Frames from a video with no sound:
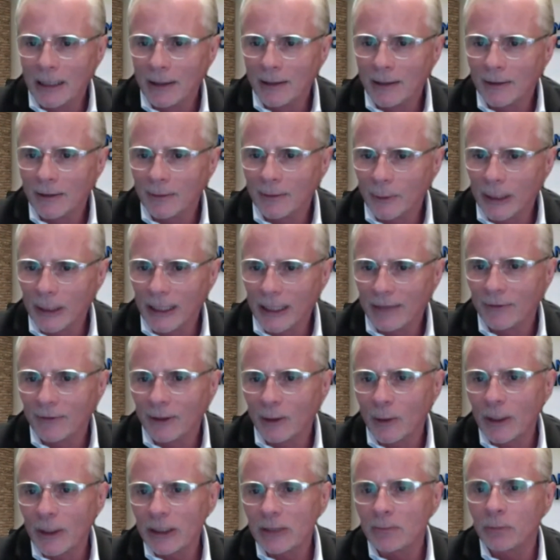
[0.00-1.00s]
We have a
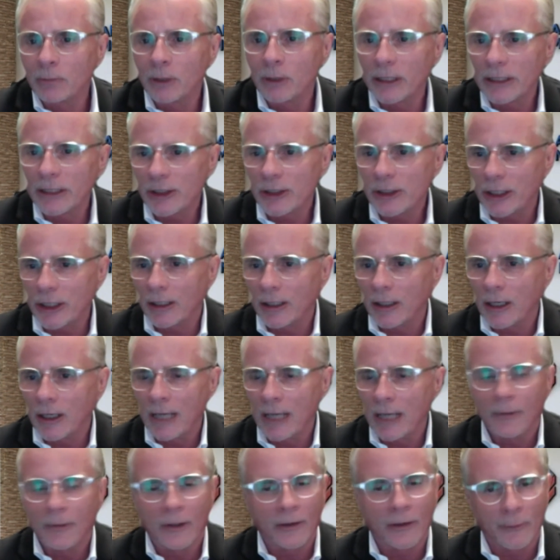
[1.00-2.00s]
question. Please share a
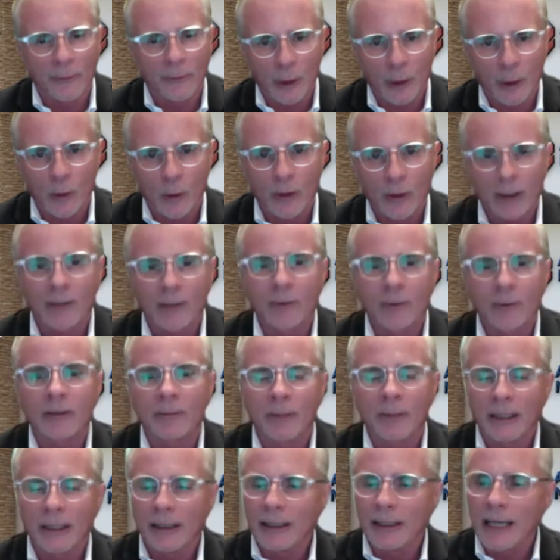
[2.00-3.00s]
copy of the recording with
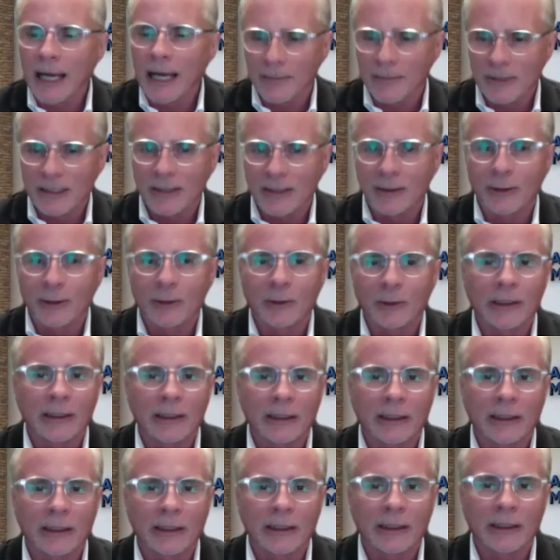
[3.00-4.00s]
me.
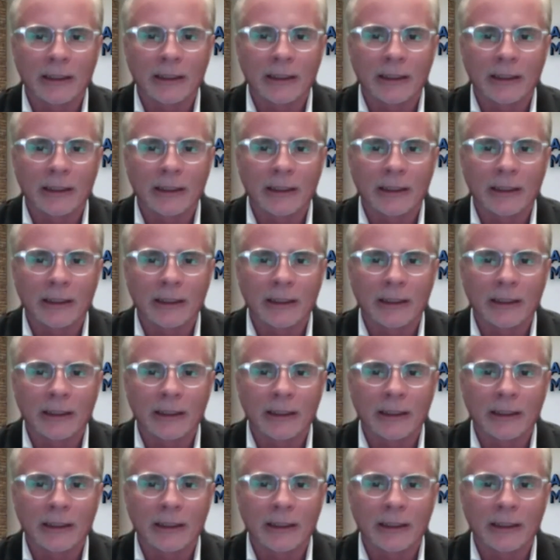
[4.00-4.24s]
Absolutely.